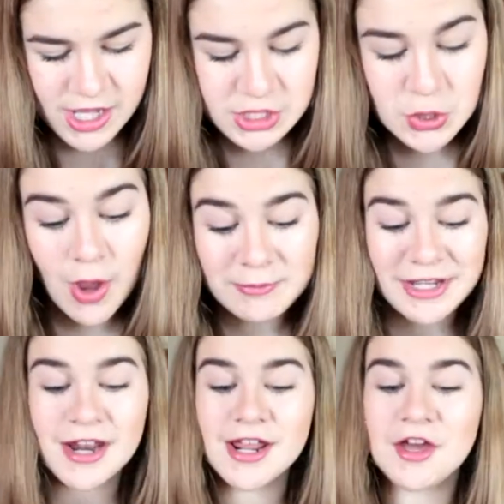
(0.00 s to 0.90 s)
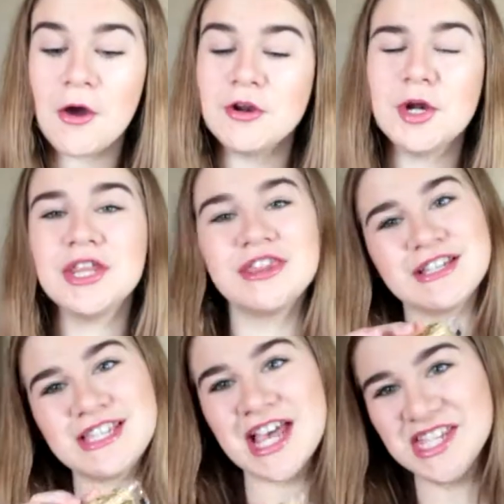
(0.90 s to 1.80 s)
So I'm gonna go to
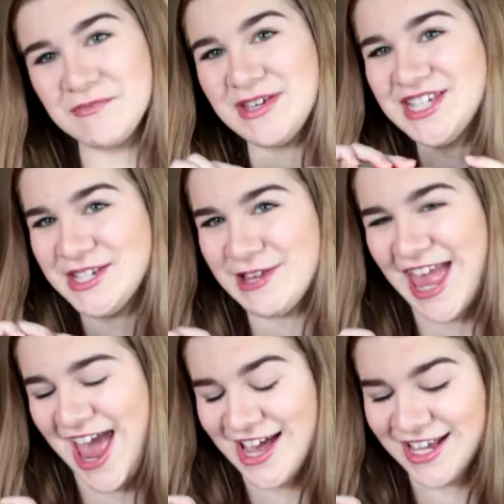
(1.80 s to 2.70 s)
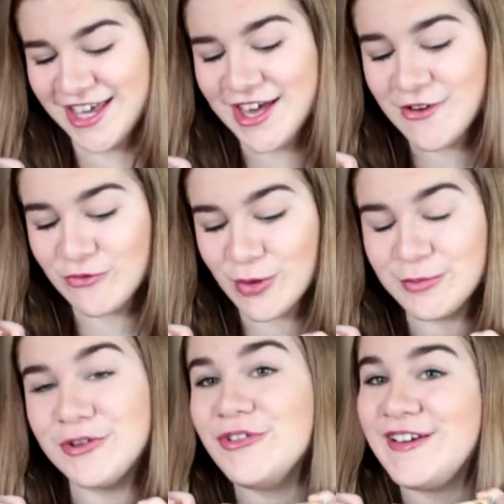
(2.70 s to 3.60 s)
the sesame snack
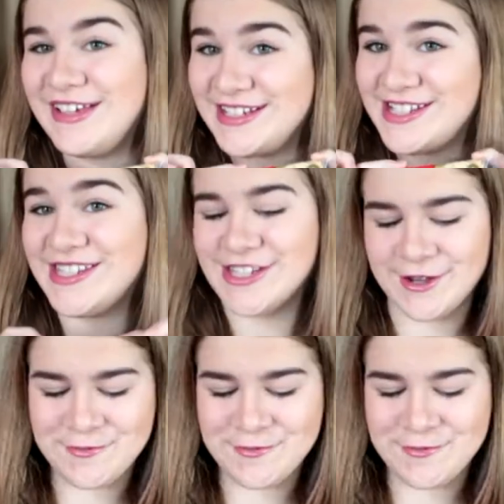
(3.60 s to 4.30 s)
from Greece.